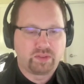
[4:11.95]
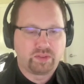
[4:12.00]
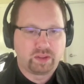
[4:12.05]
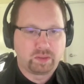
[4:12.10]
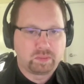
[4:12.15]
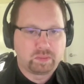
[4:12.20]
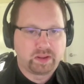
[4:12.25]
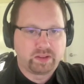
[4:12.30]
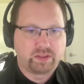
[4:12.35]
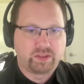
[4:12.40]
and they
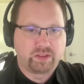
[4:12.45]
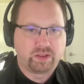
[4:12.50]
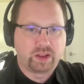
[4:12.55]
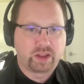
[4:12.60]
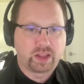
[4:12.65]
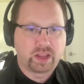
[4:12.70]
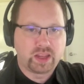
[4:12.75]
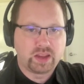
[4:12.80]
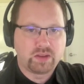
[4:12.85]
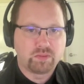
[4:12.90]
play a
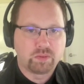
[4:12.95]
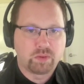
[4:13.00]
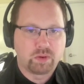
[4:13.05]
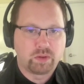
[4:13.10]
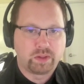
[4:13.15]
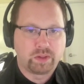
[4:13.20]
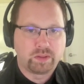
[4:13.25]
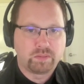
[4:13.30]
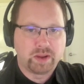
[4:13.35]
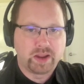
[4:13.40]
key
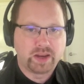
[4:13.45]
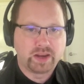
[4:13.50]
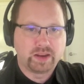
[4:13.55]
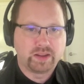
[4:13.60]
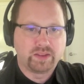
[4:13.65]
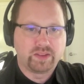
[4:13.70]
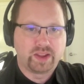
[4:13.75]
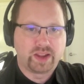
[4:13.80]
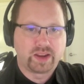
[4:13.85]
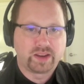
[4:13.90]
role in
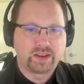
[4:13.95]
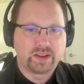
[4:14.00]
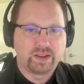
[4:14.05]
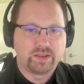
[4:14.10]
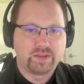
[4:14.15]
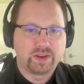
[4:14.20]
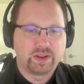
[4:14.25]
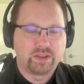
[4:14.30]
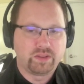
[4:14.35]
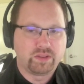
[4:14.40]
maintenance
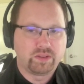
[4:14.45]
activities.